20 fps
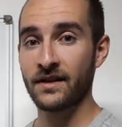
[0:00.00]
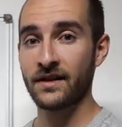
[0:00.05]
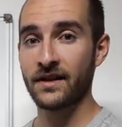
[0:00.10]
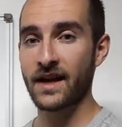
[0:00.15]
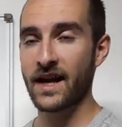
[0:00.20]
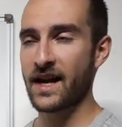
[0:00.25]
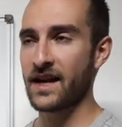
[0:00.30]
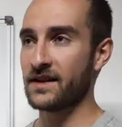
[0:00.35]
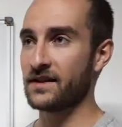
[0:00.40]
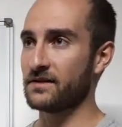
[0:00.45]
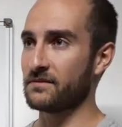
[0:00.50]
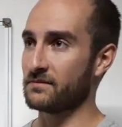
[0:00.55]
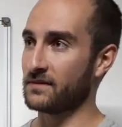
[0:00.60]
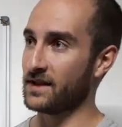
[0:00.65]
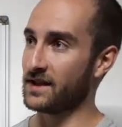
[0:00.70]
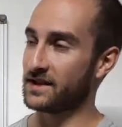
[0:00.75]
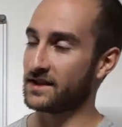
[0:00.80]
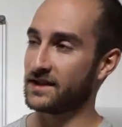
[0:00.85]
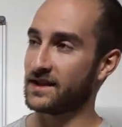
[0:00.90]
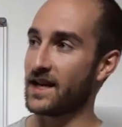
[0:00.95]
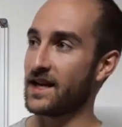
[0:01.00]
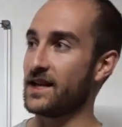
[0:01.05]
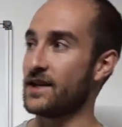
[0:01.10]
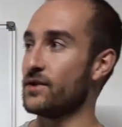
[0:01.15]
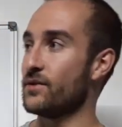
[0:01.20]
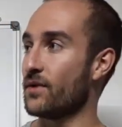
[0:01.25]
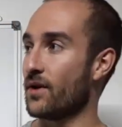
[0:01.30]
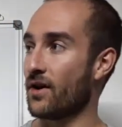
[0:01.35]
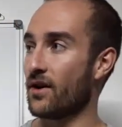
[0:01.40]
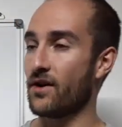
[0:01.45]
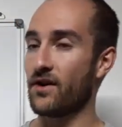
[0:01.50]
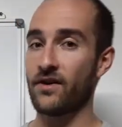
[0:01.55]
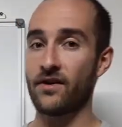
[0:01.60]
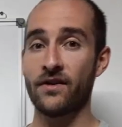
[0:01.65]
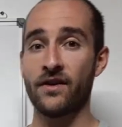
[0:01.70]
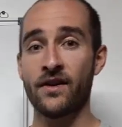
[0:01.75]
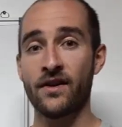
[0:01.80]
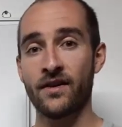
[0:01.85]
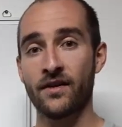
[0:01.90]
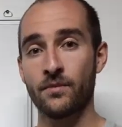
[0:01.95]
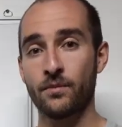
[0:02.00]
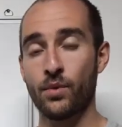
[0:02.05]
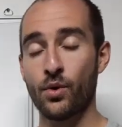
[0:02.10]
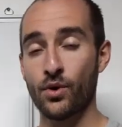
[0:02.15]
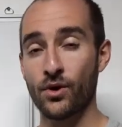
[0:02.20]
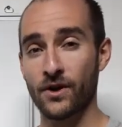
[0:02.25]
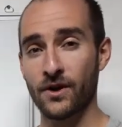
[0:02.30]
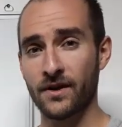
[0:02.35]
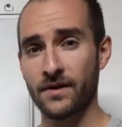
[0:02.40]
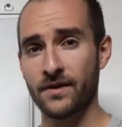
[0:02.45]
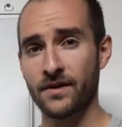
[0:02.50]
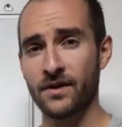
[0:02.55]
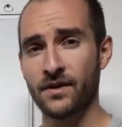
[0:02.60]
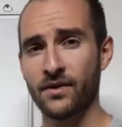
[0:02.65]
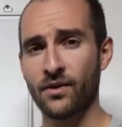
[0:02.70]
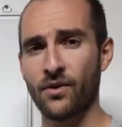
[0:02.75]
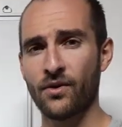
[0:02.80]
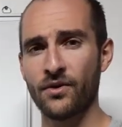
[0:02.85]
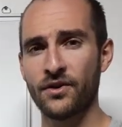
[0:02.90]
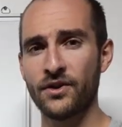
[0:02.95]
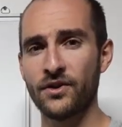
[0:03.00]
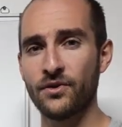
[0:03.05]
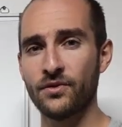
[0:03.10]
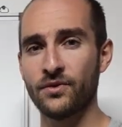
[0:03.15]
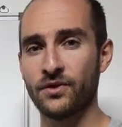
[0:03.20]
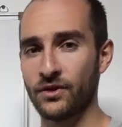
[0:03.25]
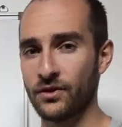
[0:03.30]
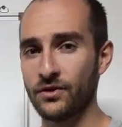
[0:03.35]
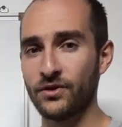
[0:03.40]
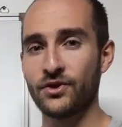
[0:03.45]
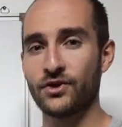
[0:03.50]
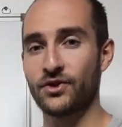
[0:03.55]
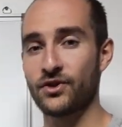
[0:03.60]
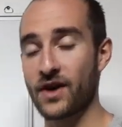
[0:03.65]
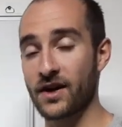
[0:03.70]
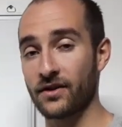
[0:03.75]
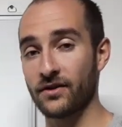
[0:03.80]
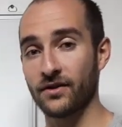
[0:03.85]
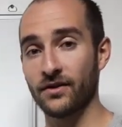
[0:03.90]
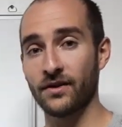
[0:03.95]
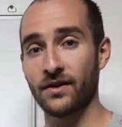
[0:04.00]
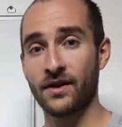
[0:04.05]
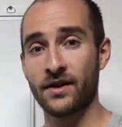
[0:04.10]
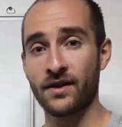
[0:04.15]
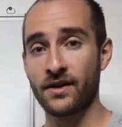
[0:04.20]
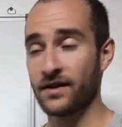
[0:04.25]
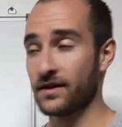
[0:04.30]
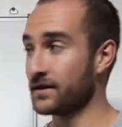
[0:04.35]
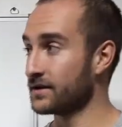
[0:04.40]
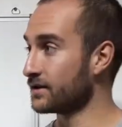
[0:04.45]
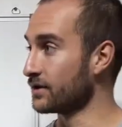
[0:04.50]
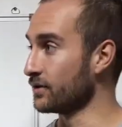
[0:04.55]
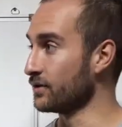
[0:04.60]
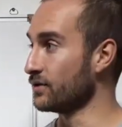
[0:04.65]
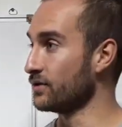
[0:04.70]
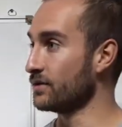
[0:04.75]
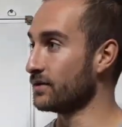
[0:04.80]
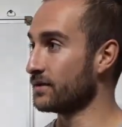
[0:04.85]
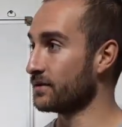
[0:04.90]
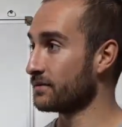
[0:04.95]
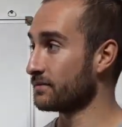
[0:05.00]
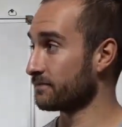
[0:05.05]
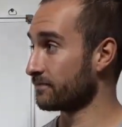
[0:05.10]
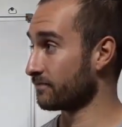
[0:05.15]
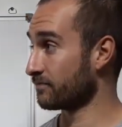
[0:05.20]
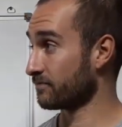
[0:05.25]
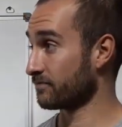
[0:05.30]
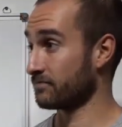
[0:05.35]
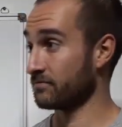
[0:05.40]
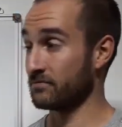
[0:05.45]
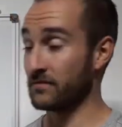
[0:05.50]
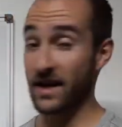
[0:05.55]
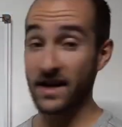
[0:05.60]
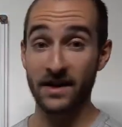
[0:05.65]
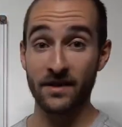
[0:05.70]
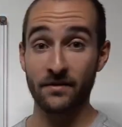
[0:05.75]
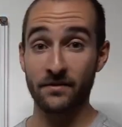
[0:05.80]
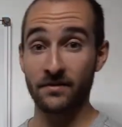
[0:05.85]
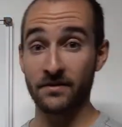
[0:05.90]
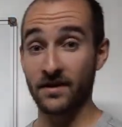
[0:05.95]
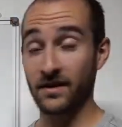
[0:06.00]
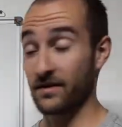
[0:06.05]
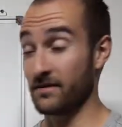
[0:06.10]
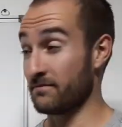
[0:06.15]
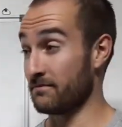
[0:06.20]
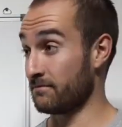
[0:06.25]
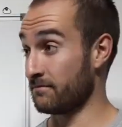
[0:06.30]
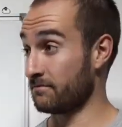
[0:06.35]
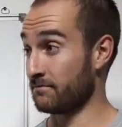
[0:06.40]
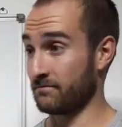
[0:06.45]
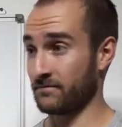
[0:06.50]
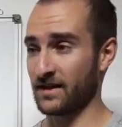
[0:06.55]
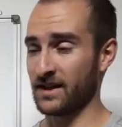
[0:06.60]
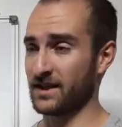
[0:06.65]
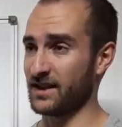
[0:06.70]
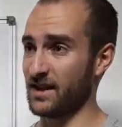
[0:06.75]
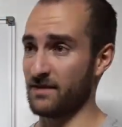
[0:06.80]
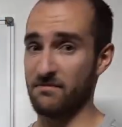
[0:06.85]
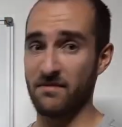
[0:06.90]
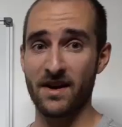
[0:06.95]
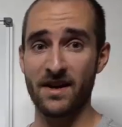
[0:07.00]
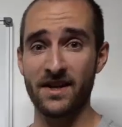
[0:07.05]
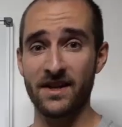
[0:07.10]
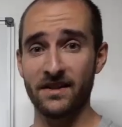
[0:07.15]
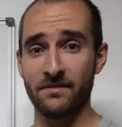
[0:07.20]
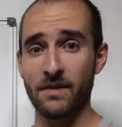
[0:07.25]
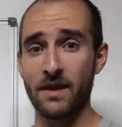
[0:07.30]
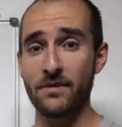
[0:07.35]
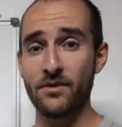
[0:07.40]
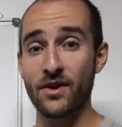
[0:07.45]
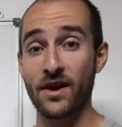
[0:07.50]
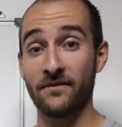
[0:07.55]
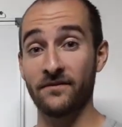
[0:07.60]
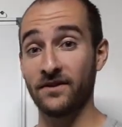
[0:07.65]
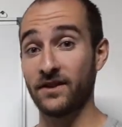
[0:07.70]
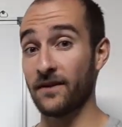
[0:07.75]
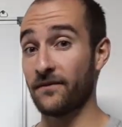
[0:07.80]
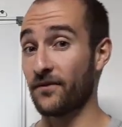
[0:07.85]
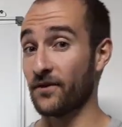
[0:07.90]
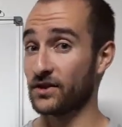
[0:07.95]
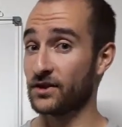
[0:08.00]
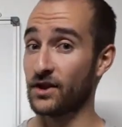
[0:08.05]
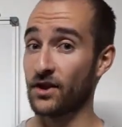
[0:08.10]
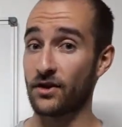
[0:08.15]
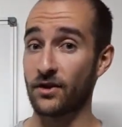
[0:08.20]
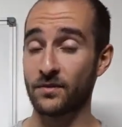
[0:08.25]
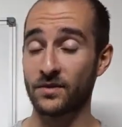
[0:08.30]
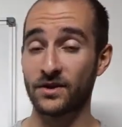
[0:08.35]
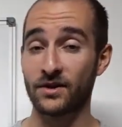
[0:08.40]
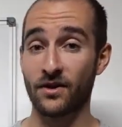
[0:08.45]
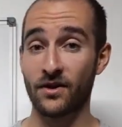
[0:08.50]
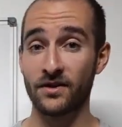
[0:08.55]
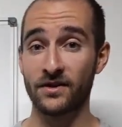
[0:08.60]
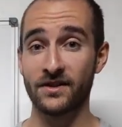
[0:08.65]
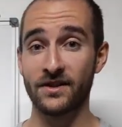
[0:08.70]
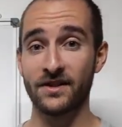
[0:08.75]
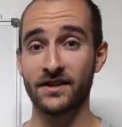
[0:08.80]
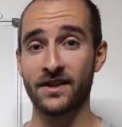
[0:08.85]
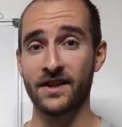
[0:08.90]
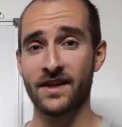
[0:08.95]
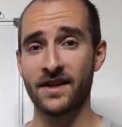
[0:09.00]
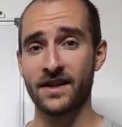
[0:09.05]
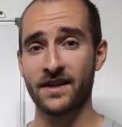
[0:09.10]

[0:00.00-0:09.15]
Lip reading: and let's say you are poor, or you do struggle to make, let's say, money, maybe you have different circumstances,